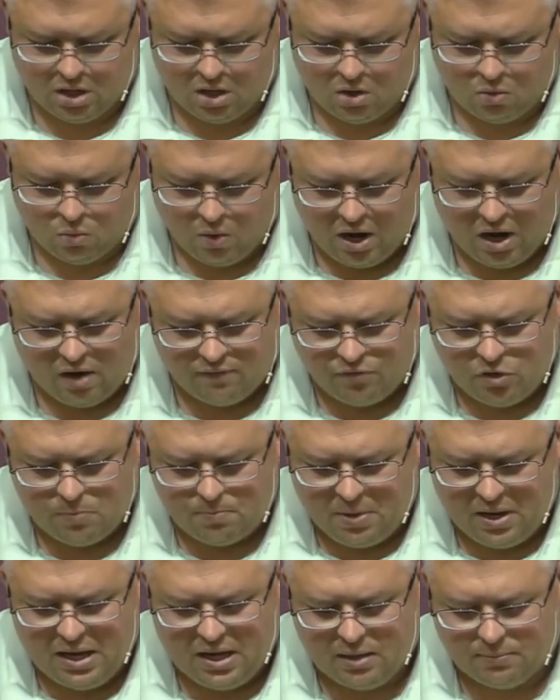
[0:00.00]
Where have you
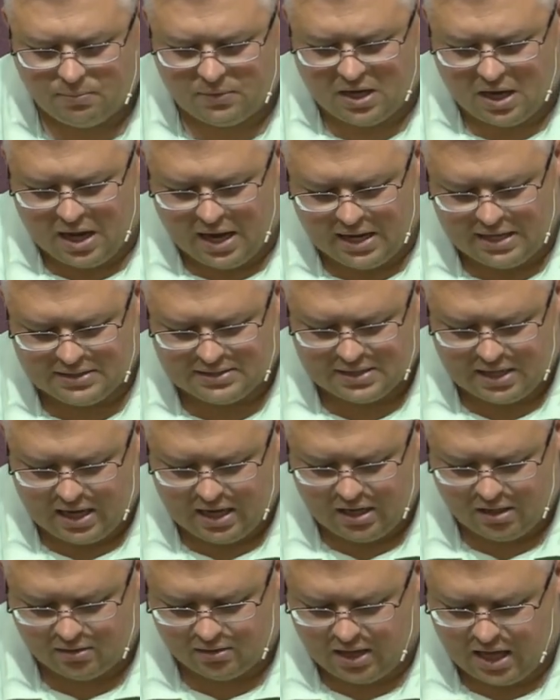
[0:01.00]
been, Gehazi?
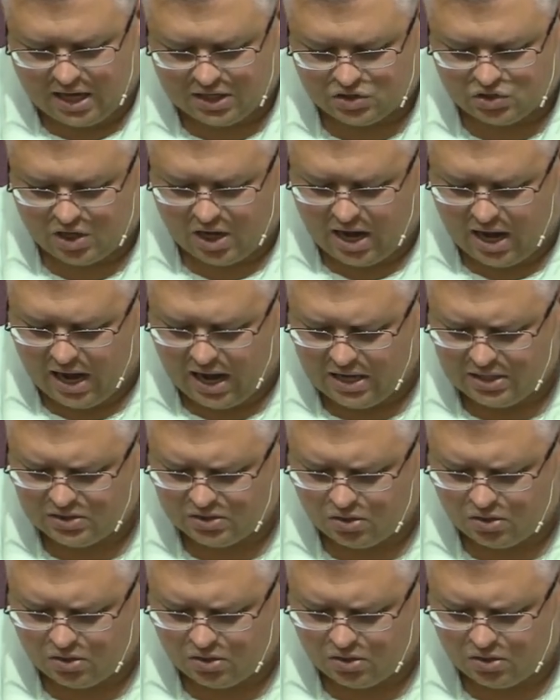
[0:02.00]
Elisha asked.